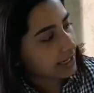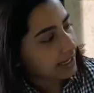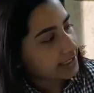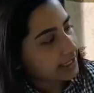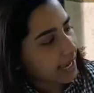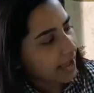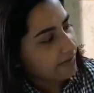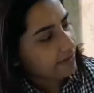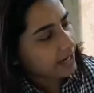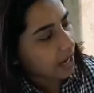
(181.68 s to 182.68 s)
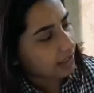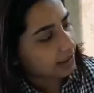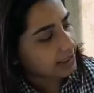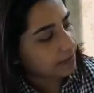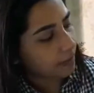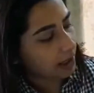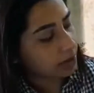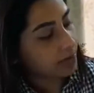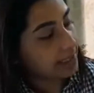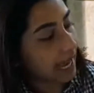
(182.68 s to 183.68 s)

connecting every other department